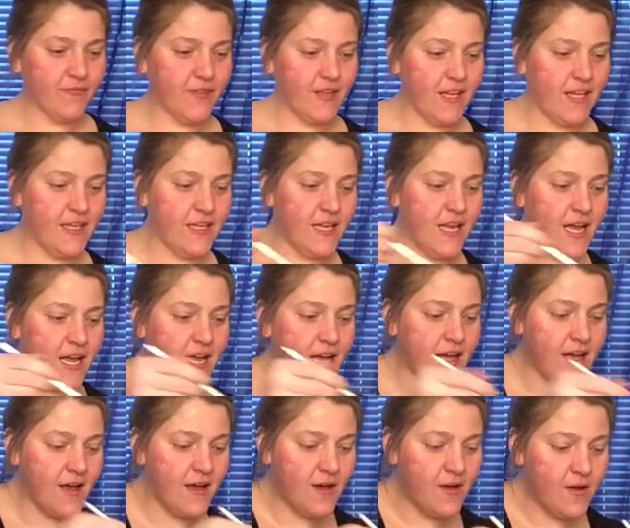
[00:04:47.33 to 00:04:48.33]
And
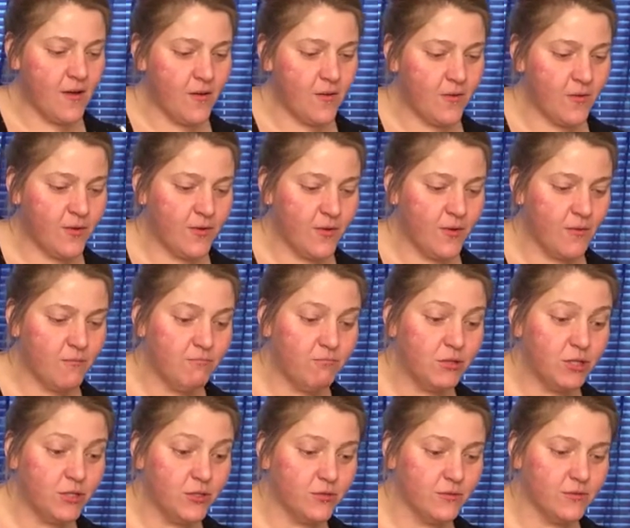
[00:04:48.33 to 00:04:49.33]
now
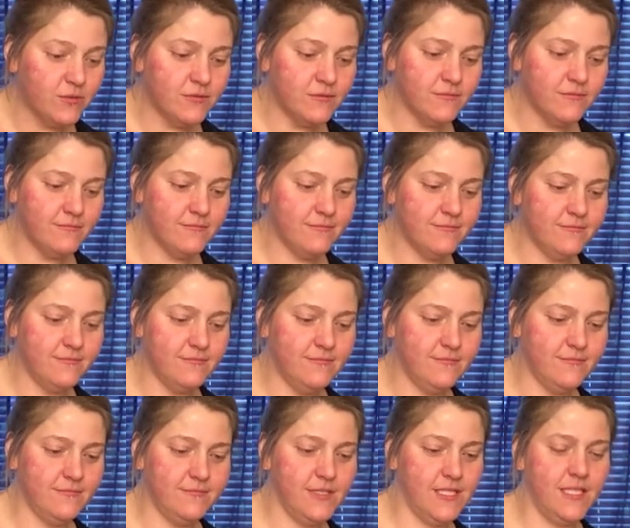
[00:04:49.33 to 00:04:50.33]
blue.
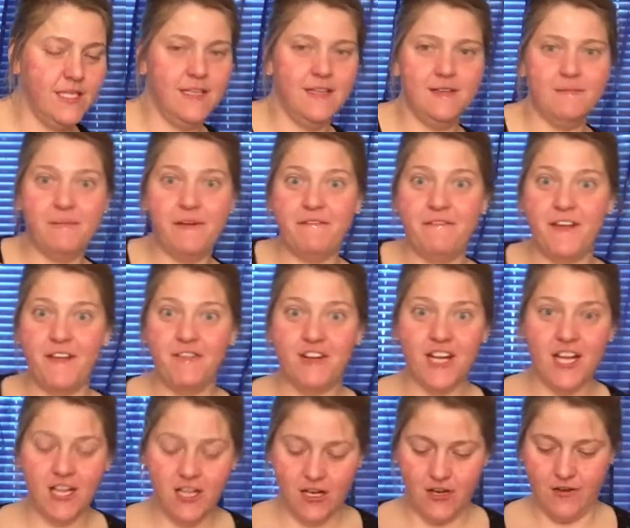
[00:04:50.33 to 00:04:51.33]
My favorite
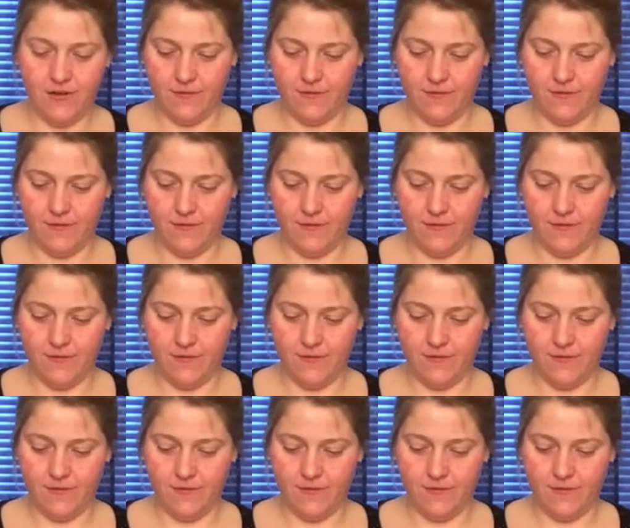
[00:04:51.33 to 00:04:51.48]
color.